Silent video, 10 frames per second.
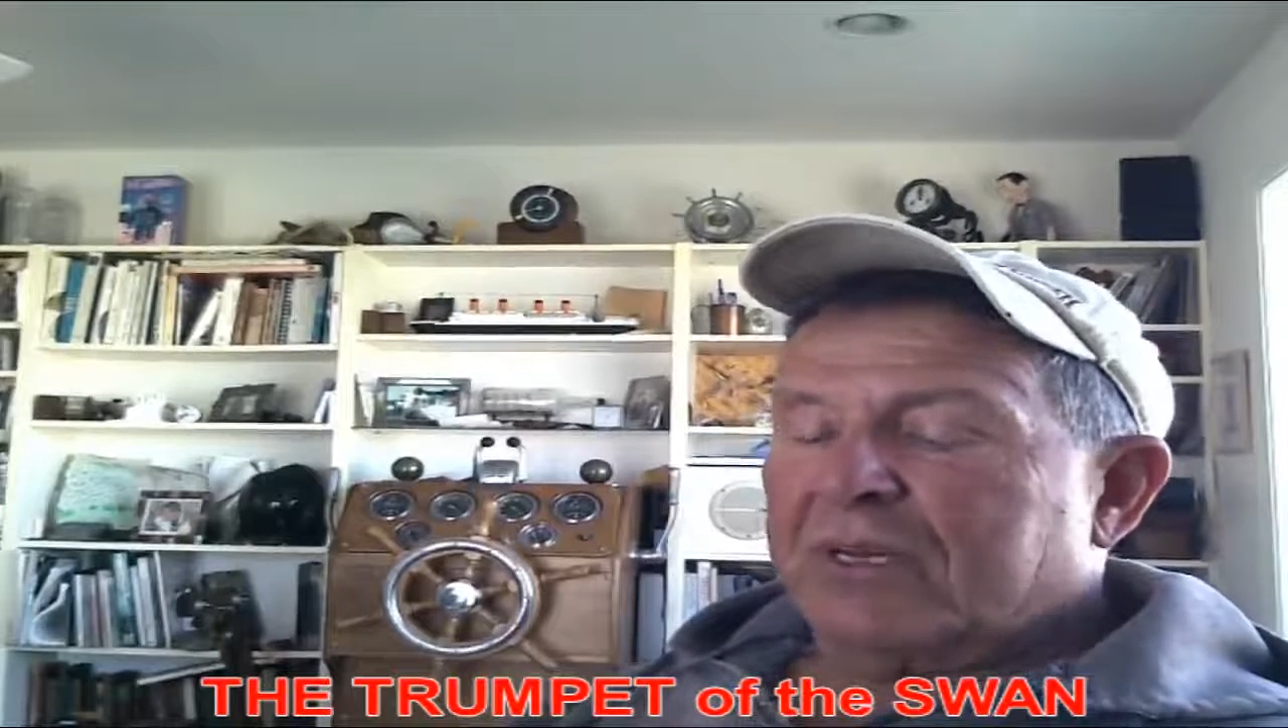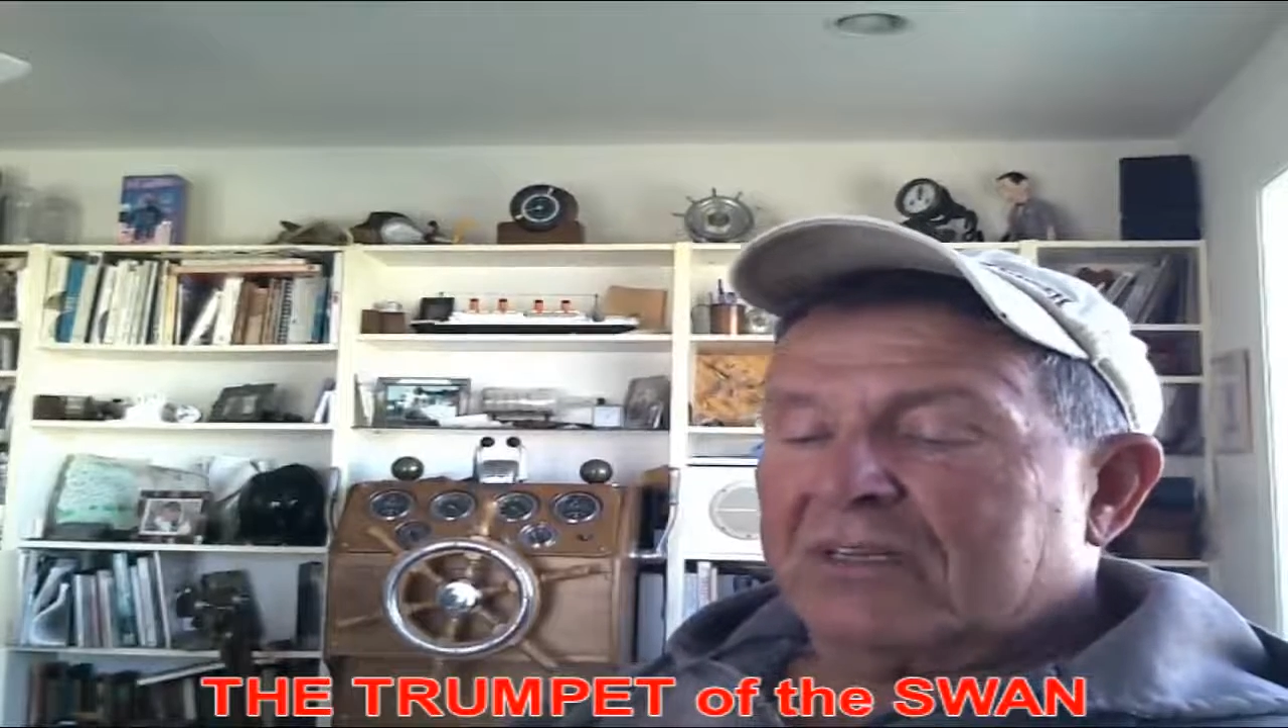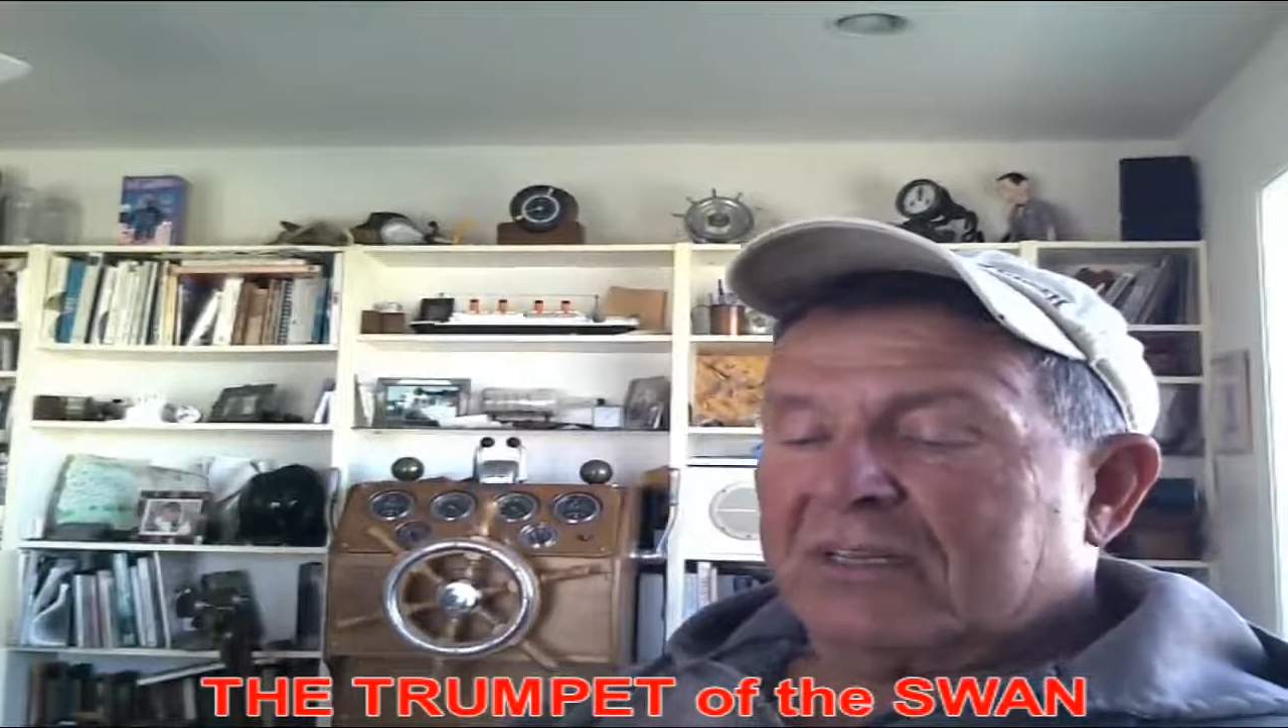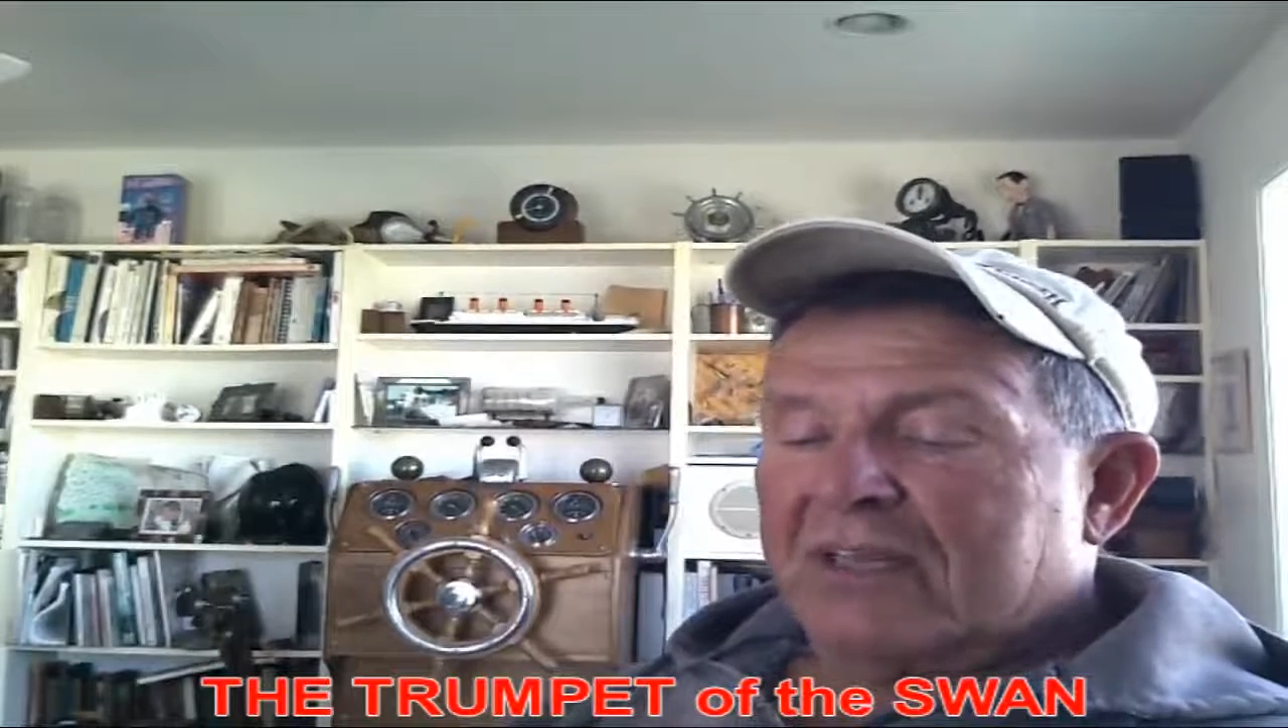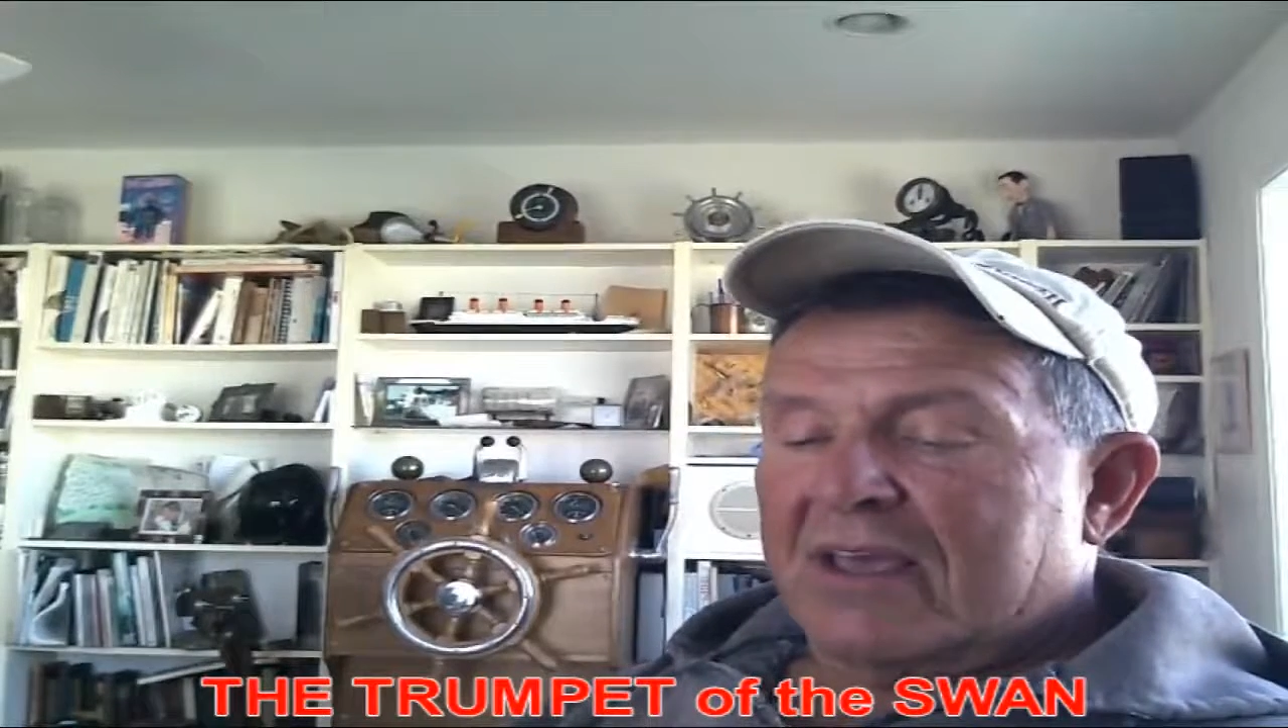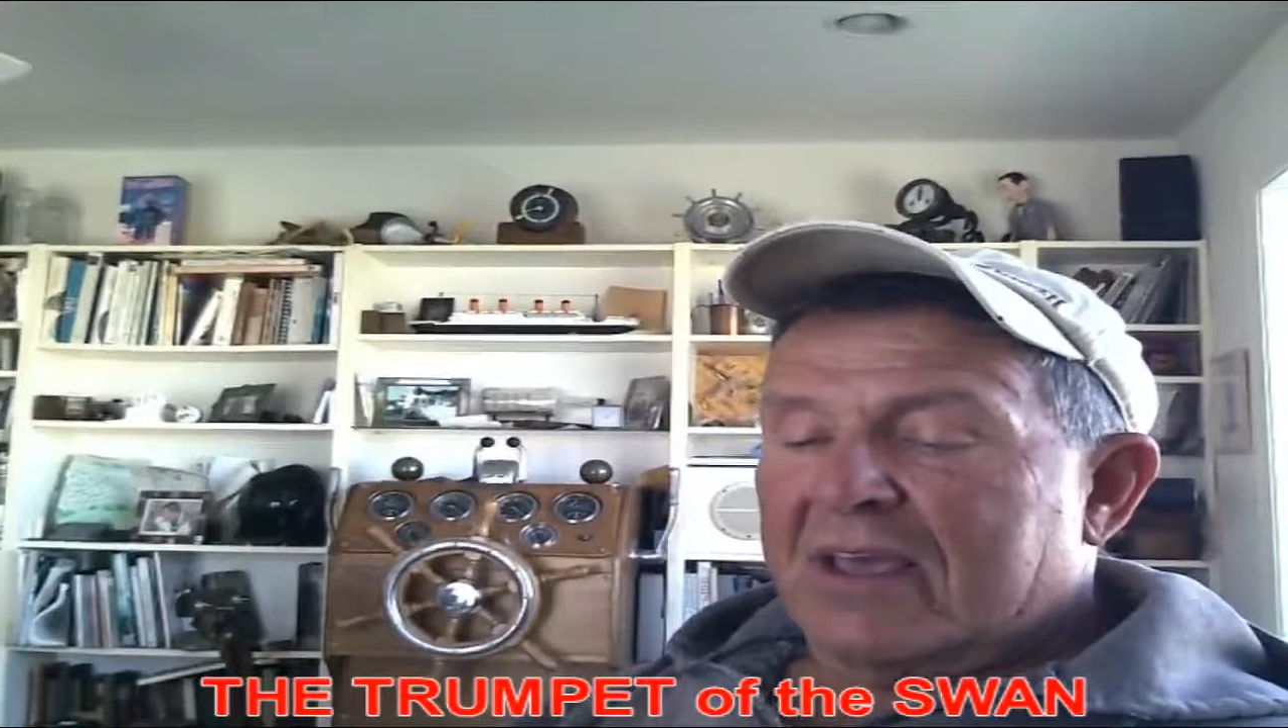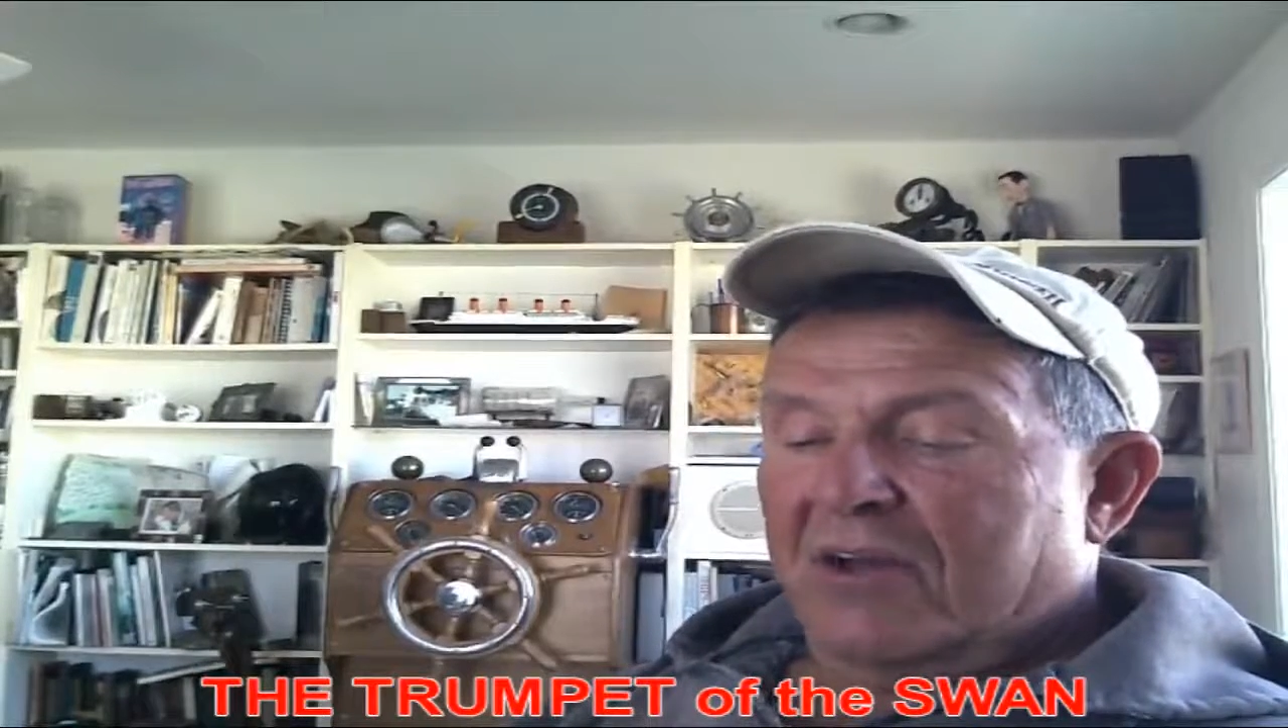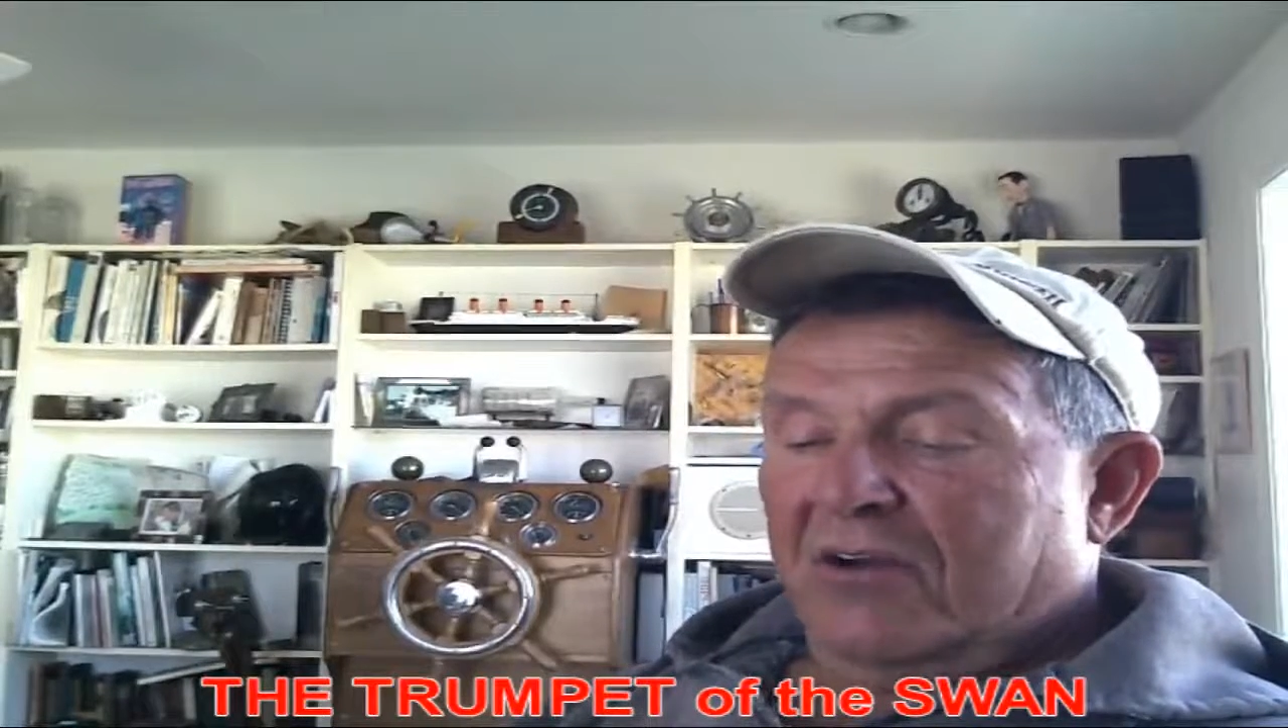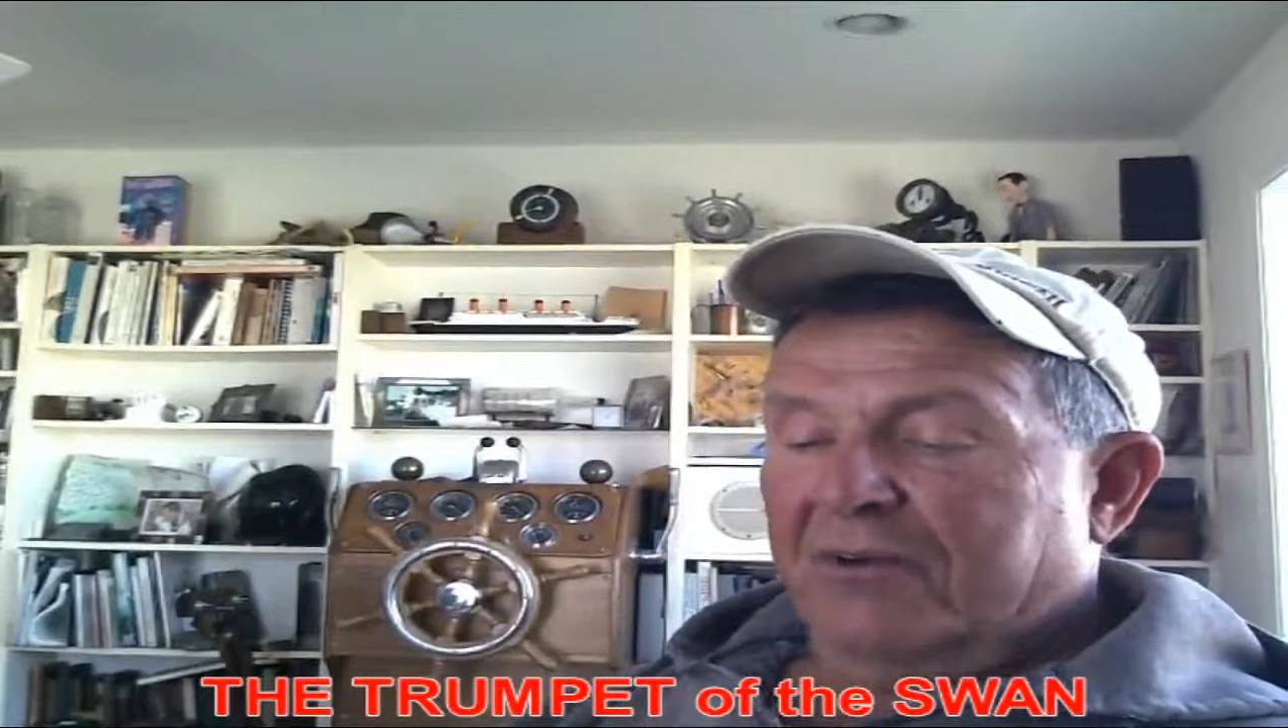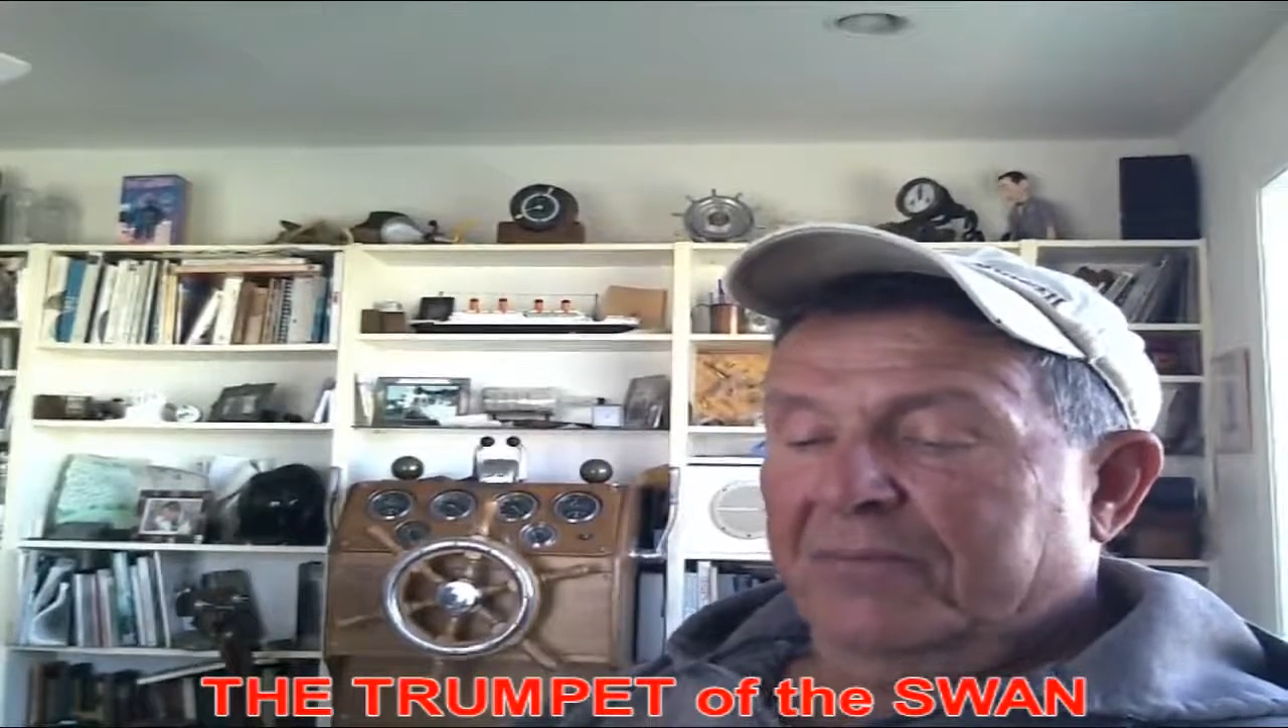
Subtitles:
into the air.